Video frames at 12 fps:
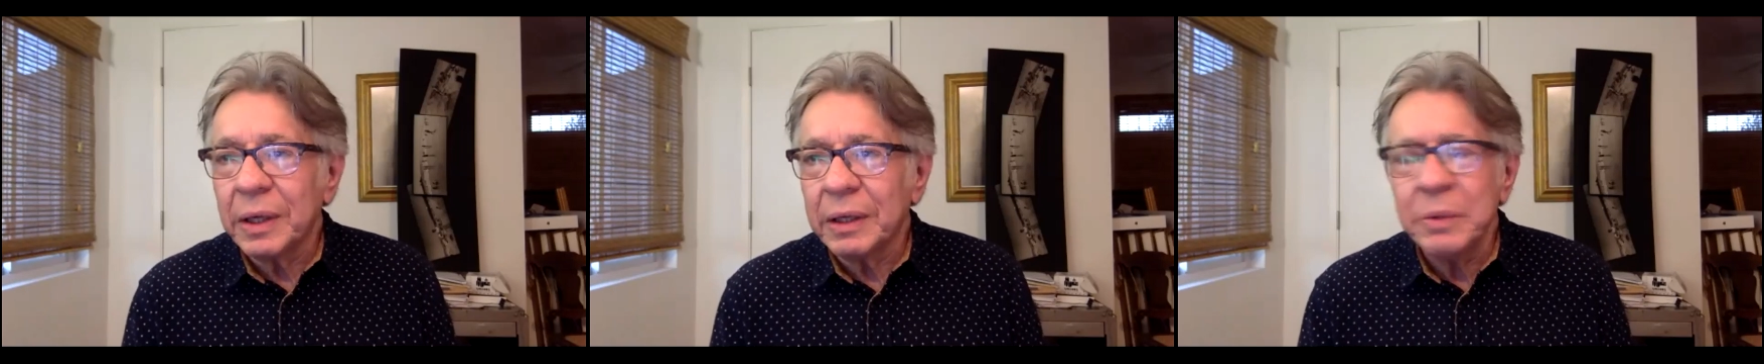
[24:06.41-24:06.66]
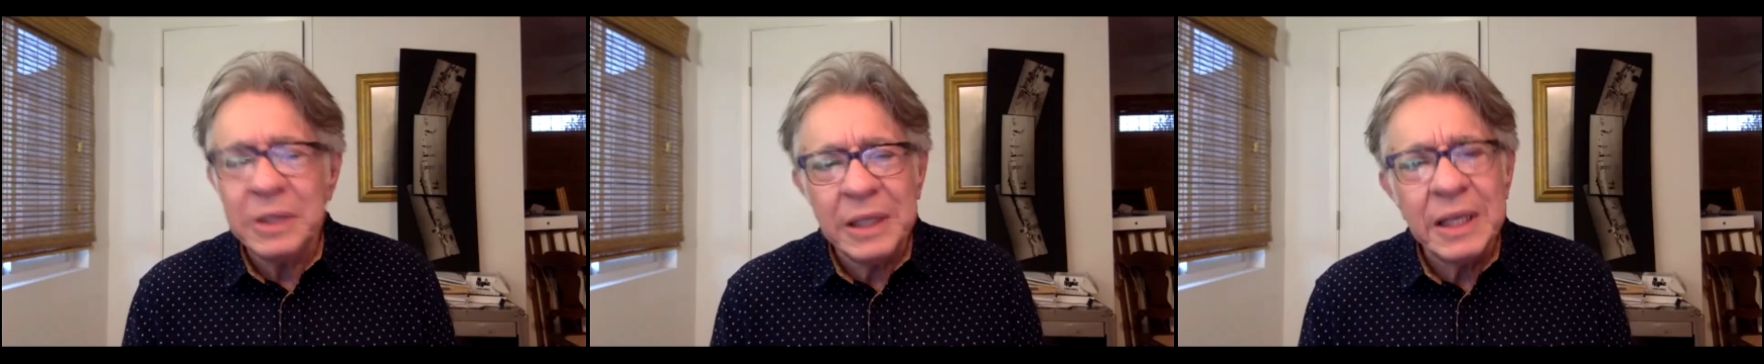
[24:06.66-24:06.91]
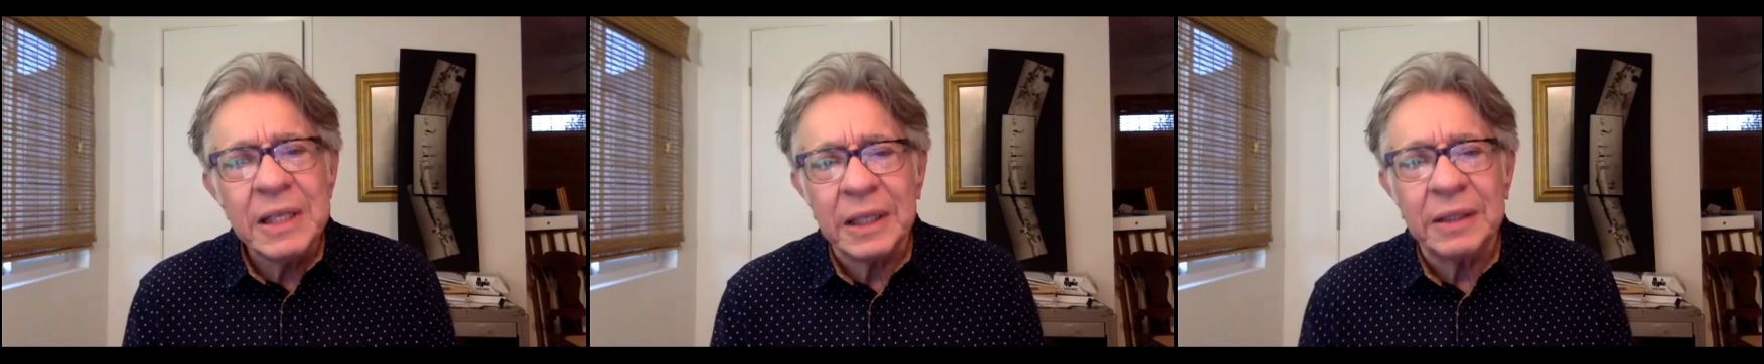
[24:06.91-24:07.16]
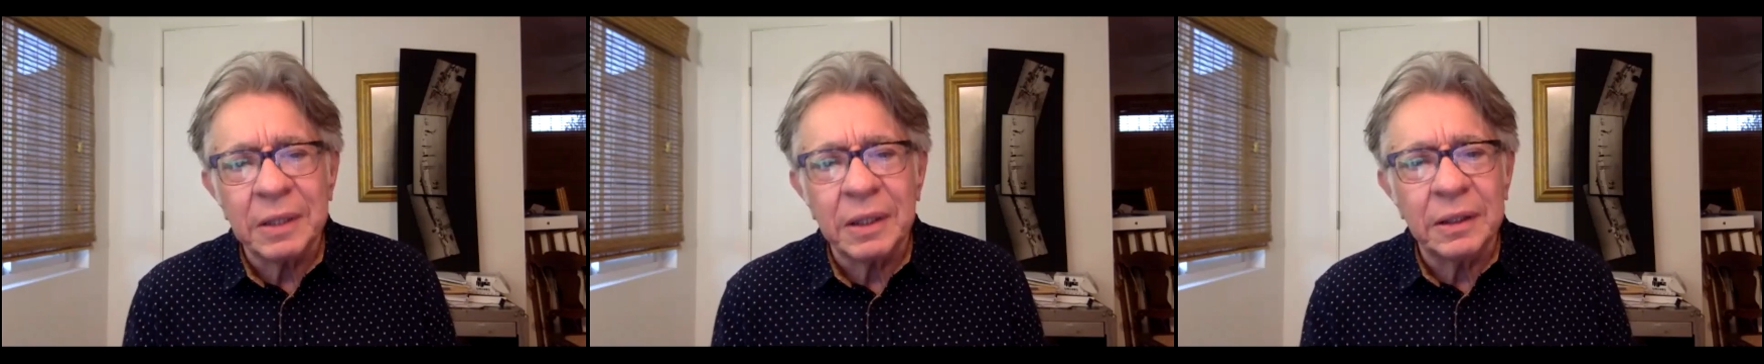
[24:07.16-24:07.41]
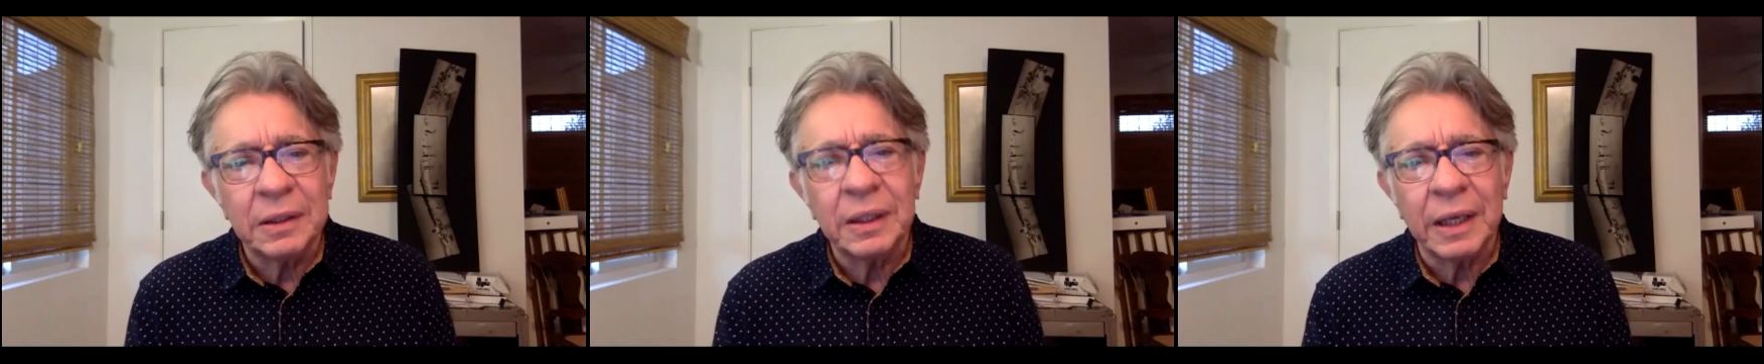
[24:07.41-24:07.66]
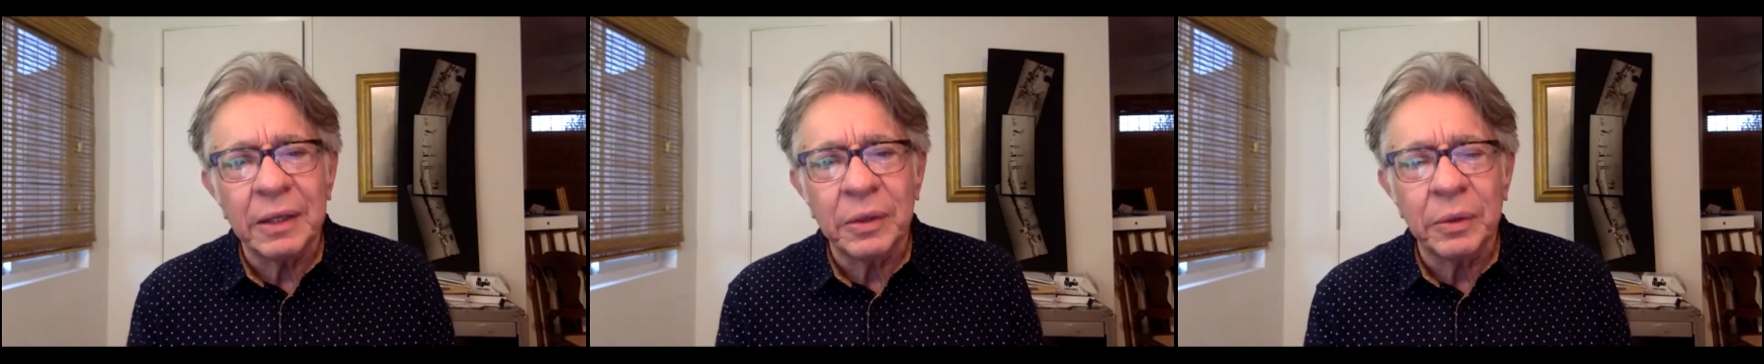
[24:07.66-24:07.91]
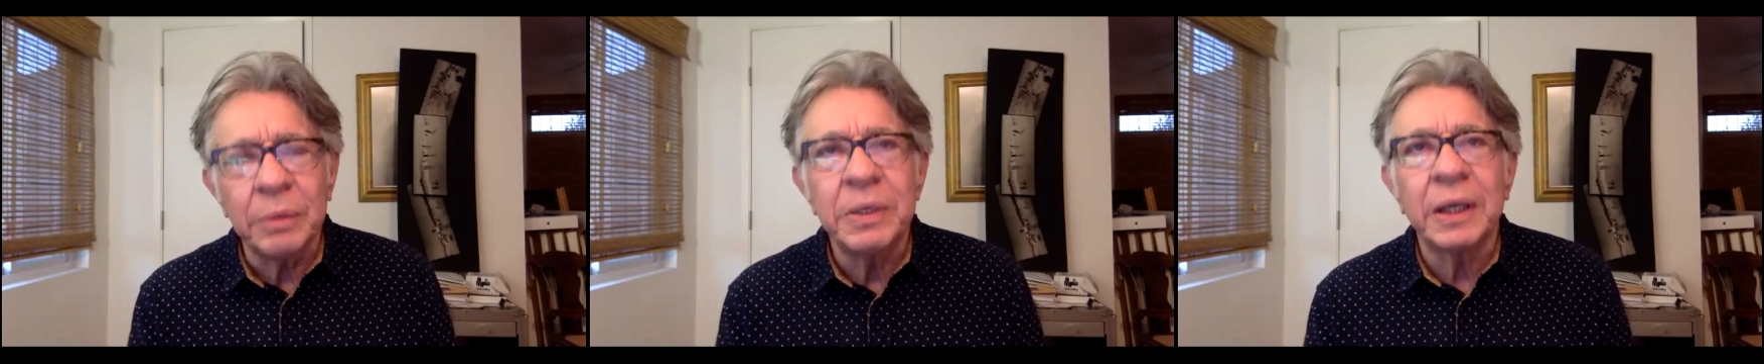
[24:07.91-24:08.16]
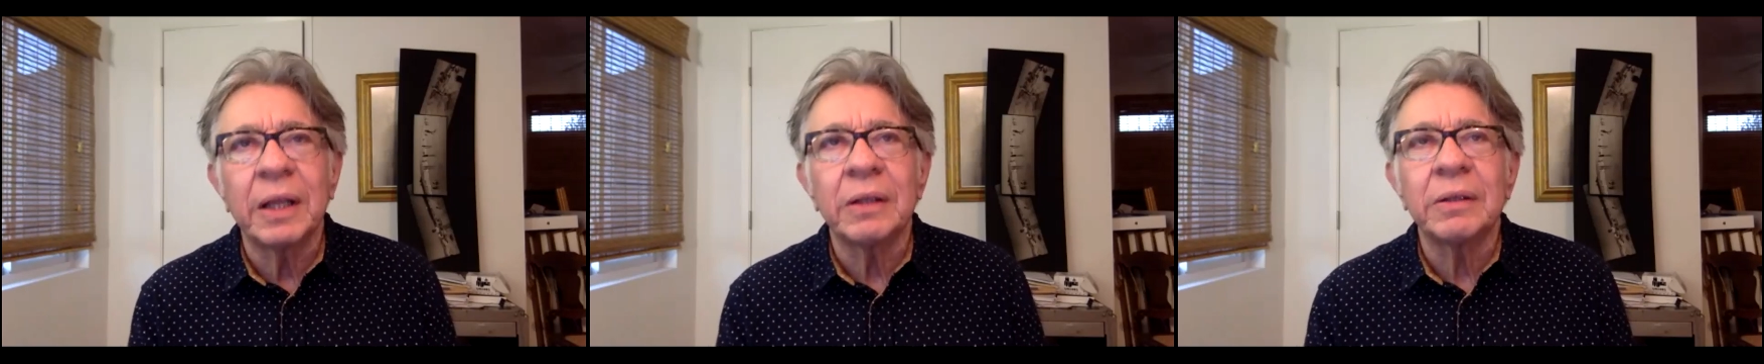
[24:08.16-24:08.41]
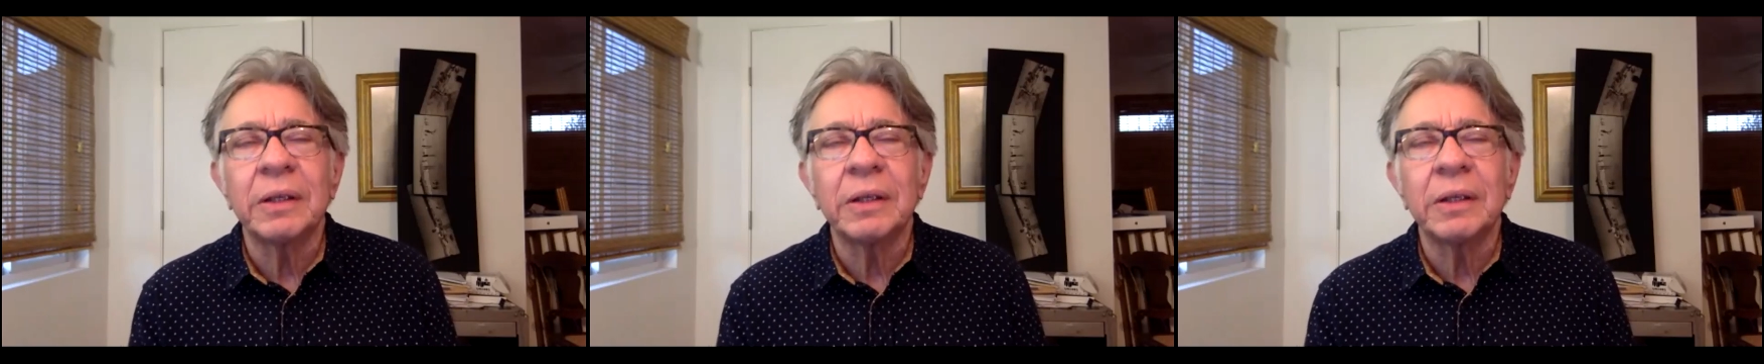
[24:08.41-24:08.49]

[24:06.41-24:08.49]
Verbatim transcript: it was easy to, to get a group together.